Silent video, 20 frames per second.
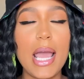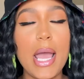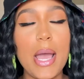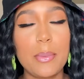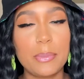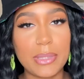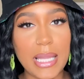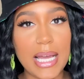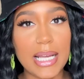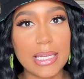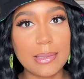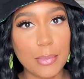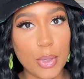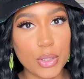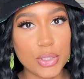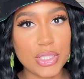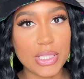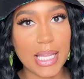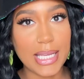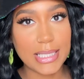Black and
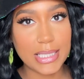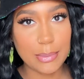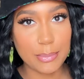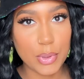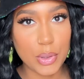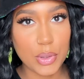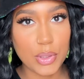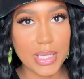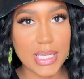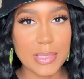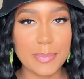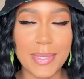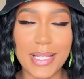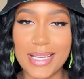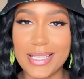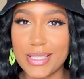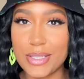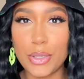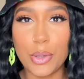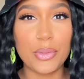marginalized communities
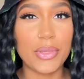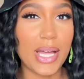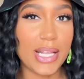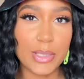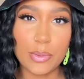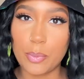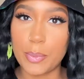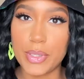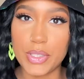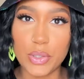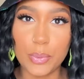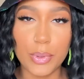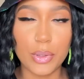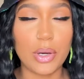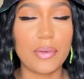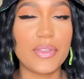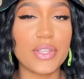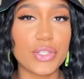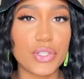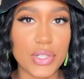because, you know, that's what we do here on
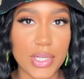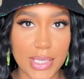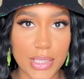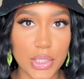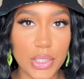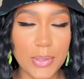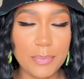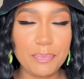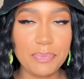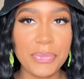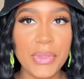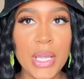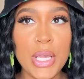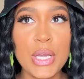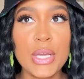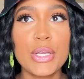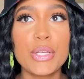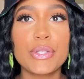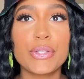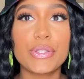this channel.
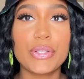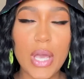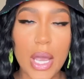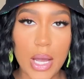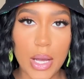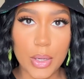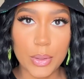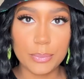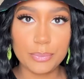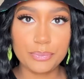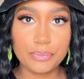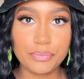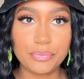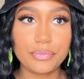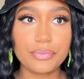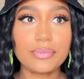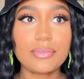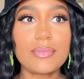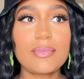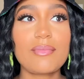So
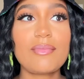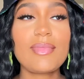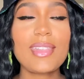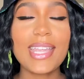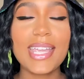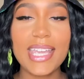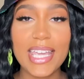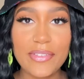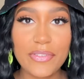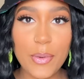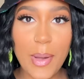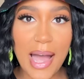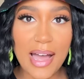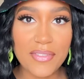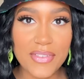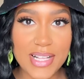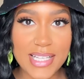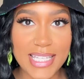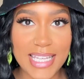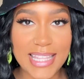if you
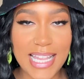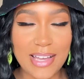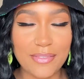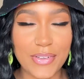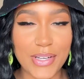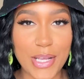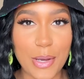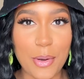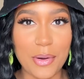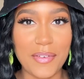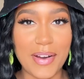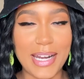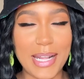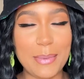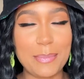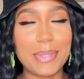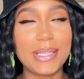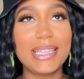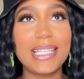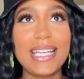haven't seen that video already,
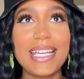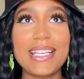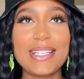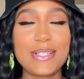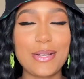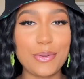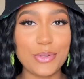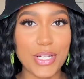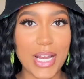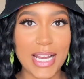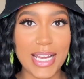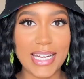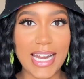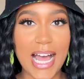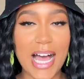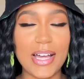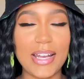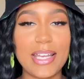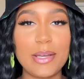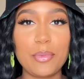please go check it
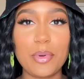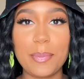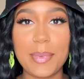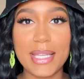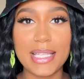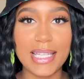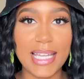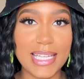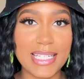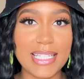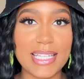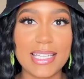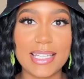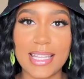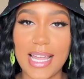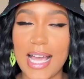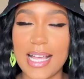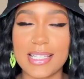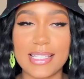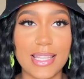out. It will be linked
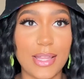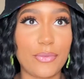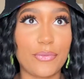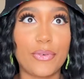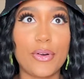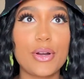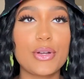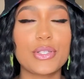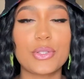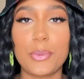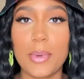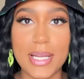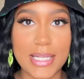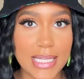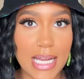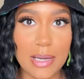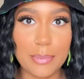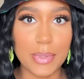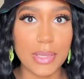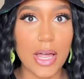as the first one
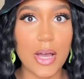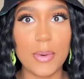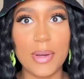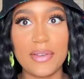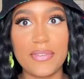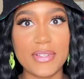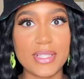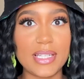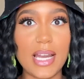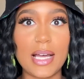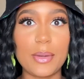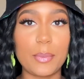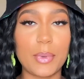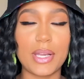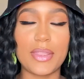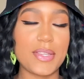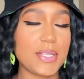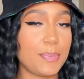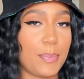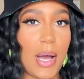down below if it's not one of
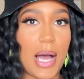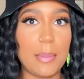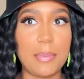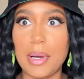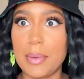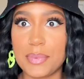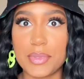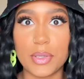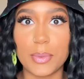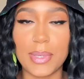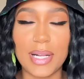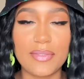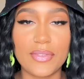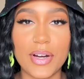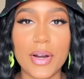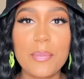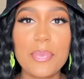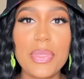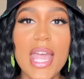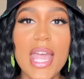these pop-ups or whatever.
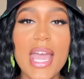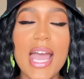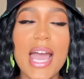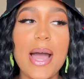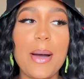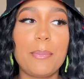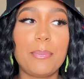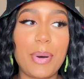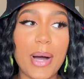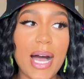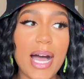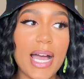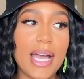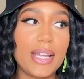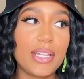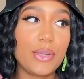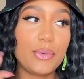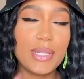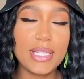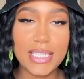But
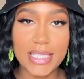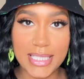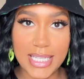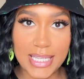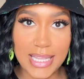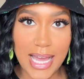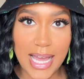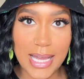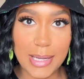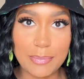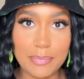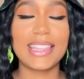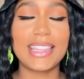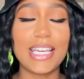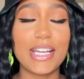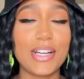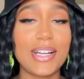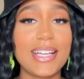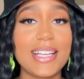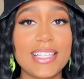you need to see that.
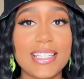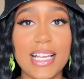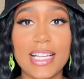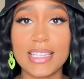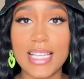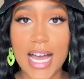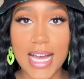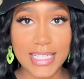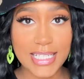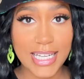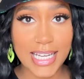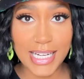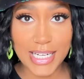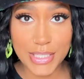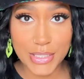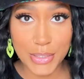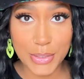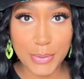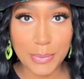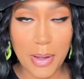There is a lot to get
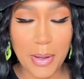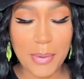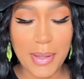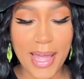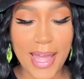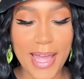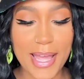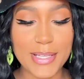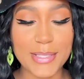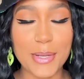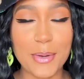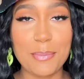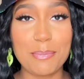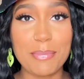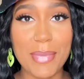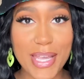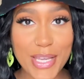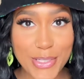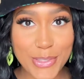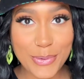into, okay? So
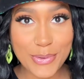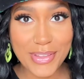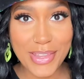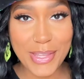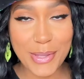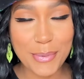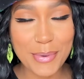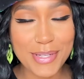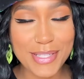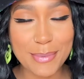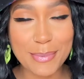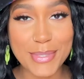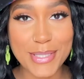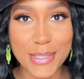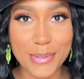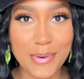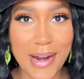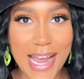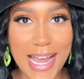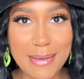make sure that you are
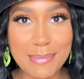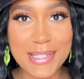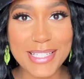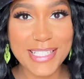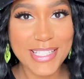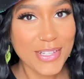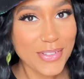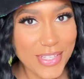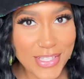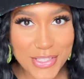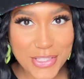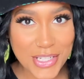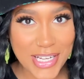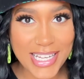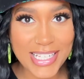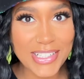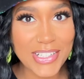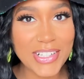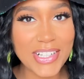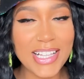subscribed to this
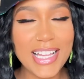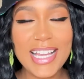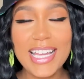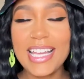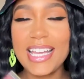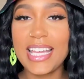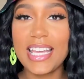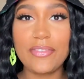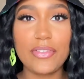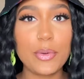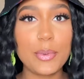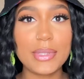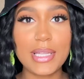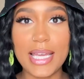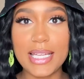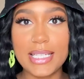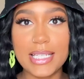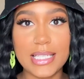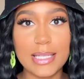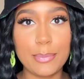channel if you would like
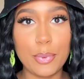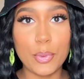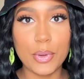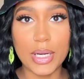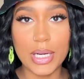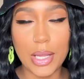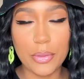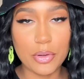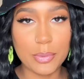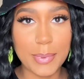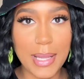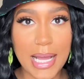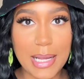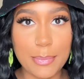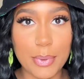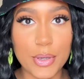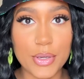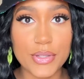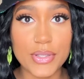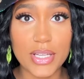to support another Black
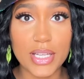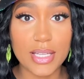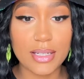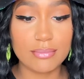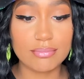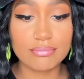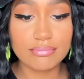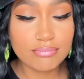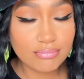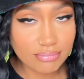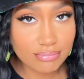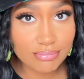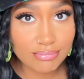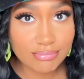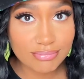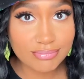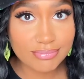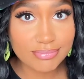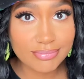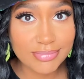person.
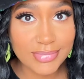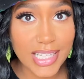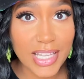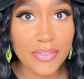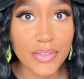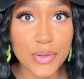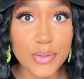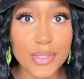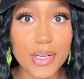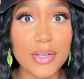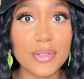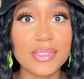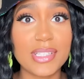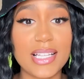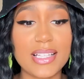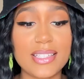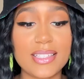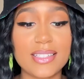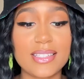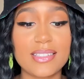If you don't,
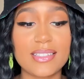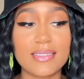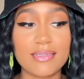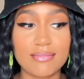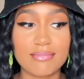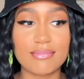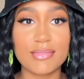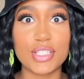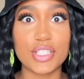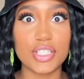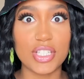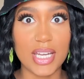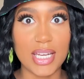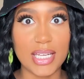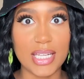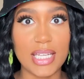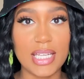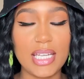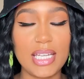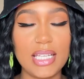that's
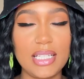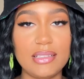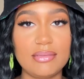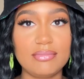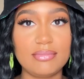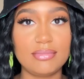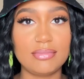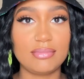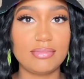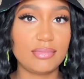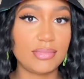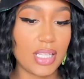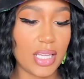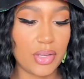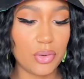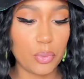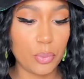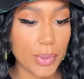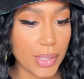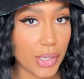shady
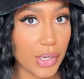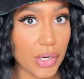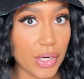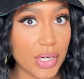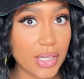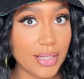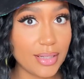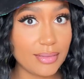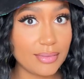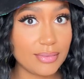and weird